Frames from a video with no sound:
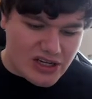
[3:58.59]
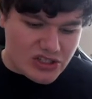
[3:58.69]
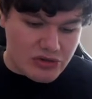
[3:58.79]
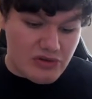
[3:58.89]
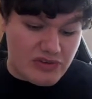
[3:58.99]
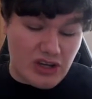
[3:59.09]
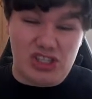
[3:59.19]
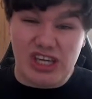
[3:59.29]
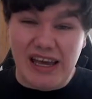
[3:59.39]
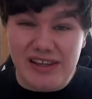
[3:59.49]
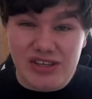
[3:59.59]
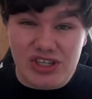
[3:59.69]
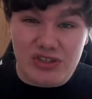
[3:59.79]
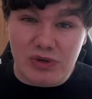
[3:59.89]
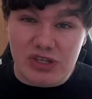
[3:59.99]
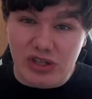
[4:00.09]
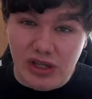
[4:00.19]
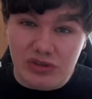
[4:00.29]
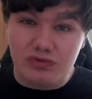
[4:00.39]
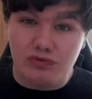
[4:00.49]
So you've got challengers, are
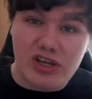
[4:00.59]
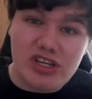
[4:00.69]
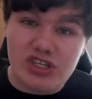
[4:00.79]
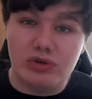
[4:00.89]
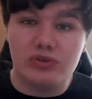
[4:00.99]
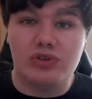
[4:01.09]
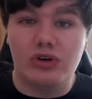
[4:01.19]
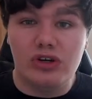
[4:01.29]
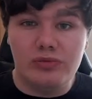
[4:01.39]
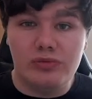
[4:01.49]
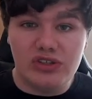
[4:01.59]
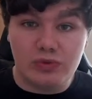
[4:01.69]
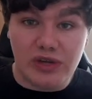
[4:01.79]
loads of regional tournaments,